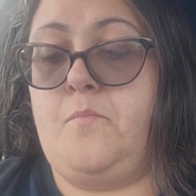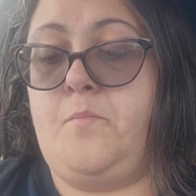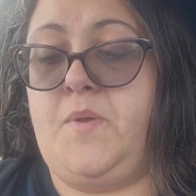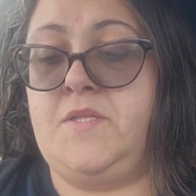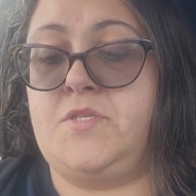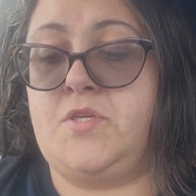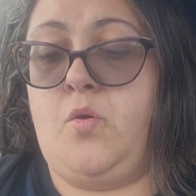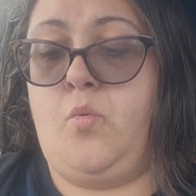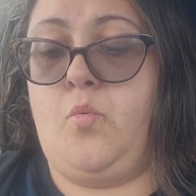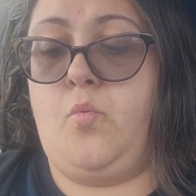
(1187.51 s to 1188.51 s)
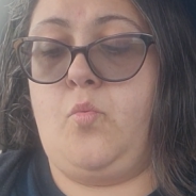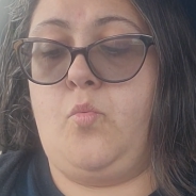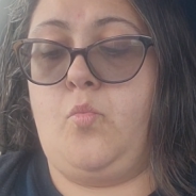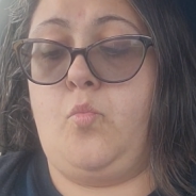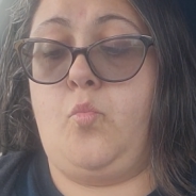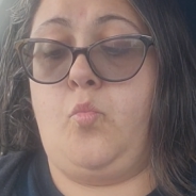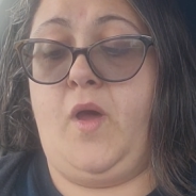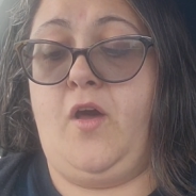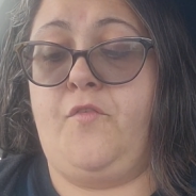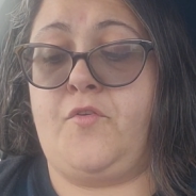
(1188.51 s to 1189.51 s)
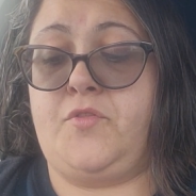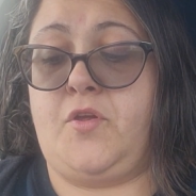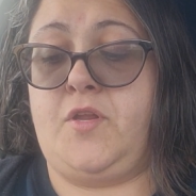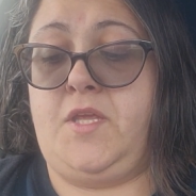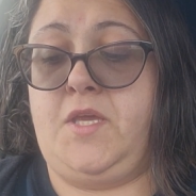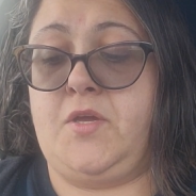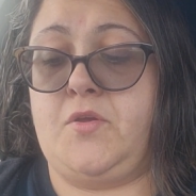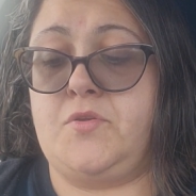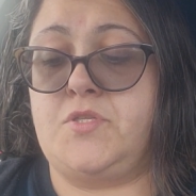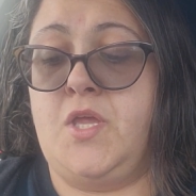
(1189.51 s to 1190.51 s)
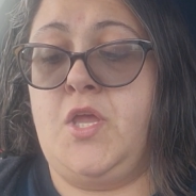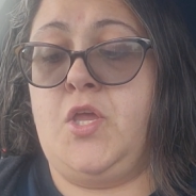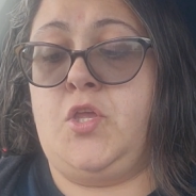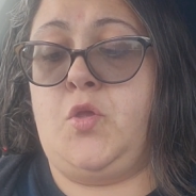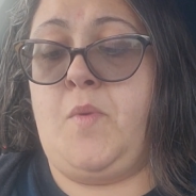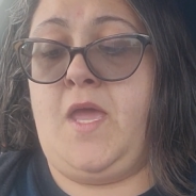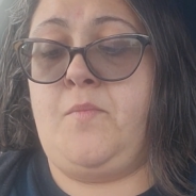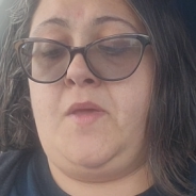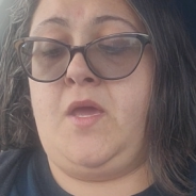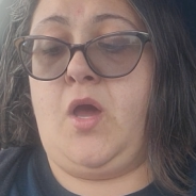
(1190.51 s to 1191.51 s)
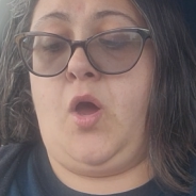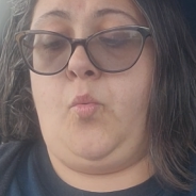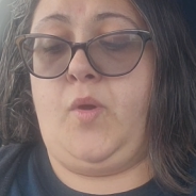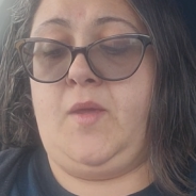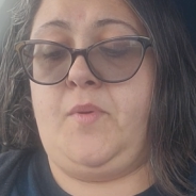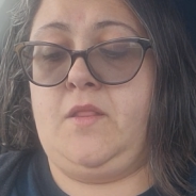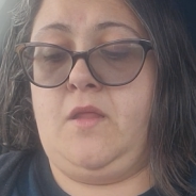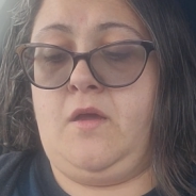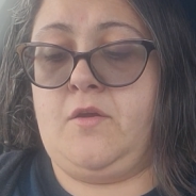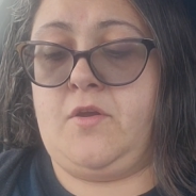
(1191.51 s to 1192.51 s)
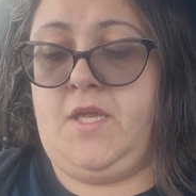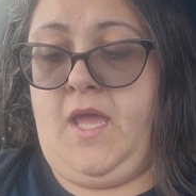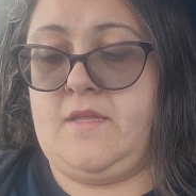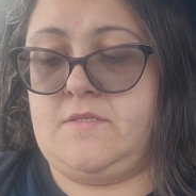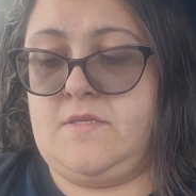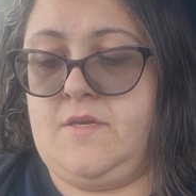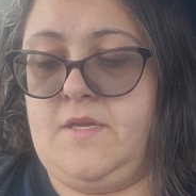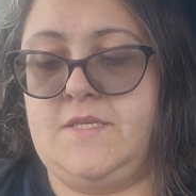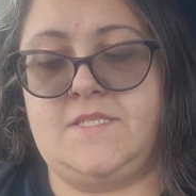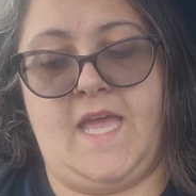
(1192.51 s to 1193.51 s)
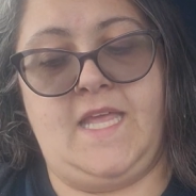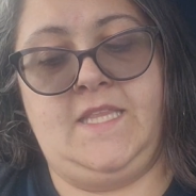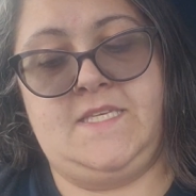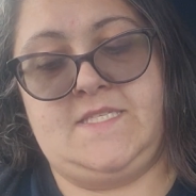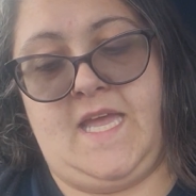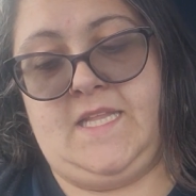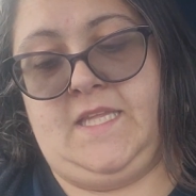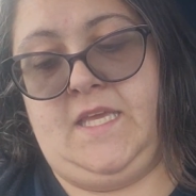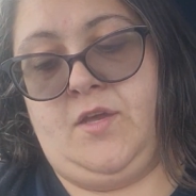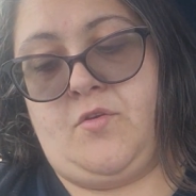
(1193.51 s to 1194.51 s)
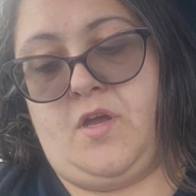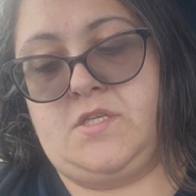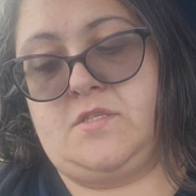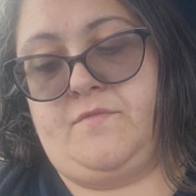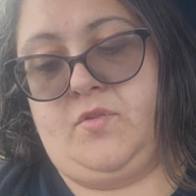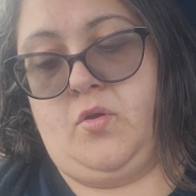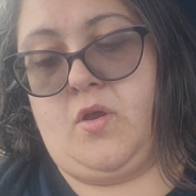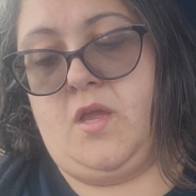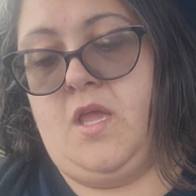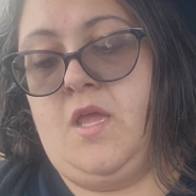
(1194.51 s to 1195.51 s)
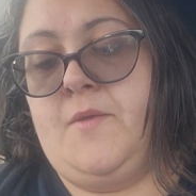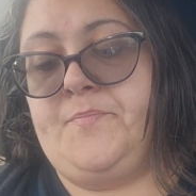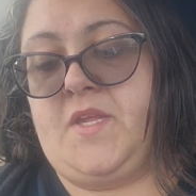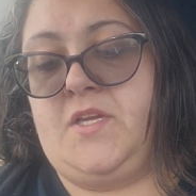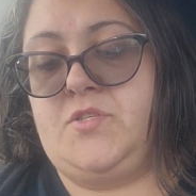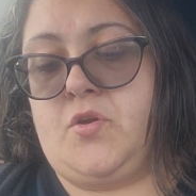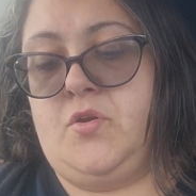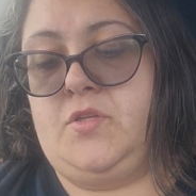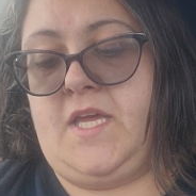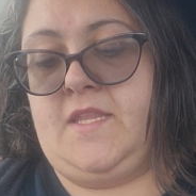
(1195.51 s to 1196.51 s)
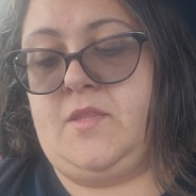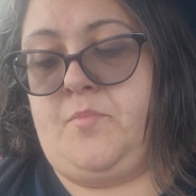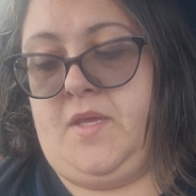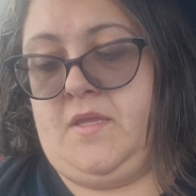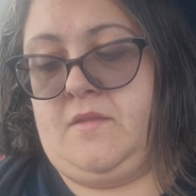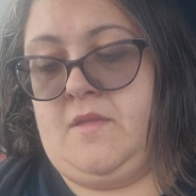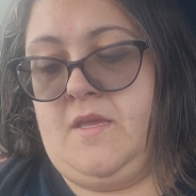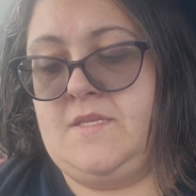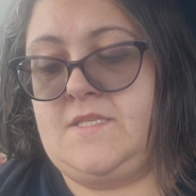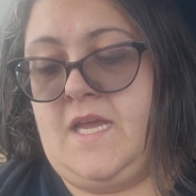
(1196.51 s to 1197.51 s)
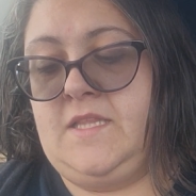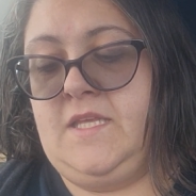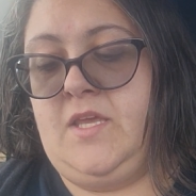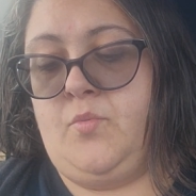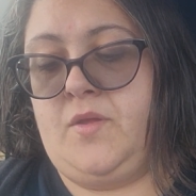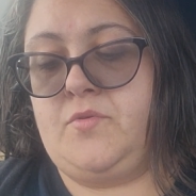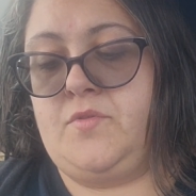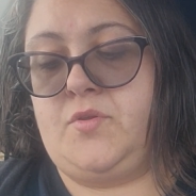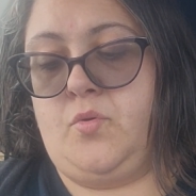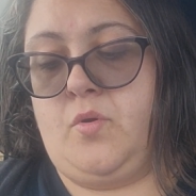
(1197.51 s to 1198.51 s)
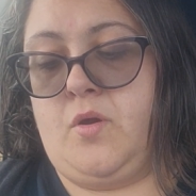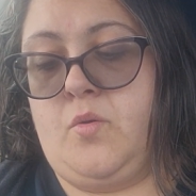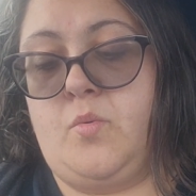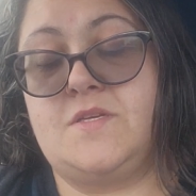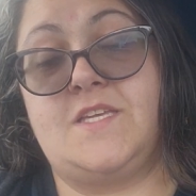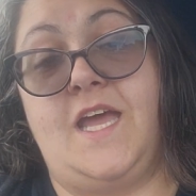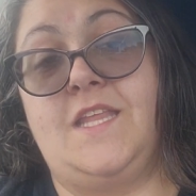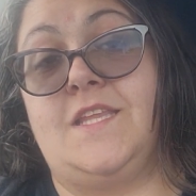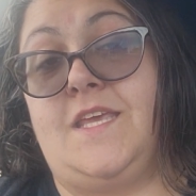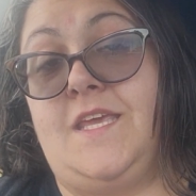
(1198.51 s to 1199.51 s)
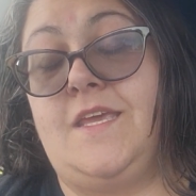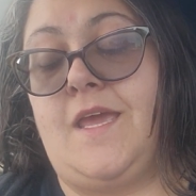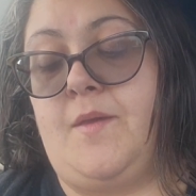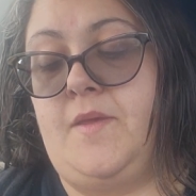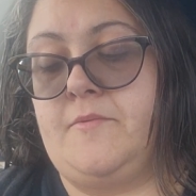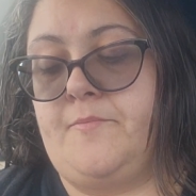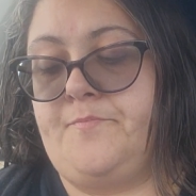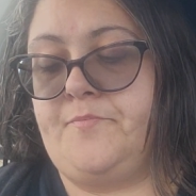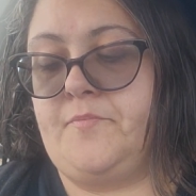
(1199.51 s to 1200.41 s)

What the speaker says: been so well for 30 years, you may be a wee bit longer yet. Sadly, sadly, he crossed the floor and twirled at the pin. Sadly, he went through the door, where sadly he came in.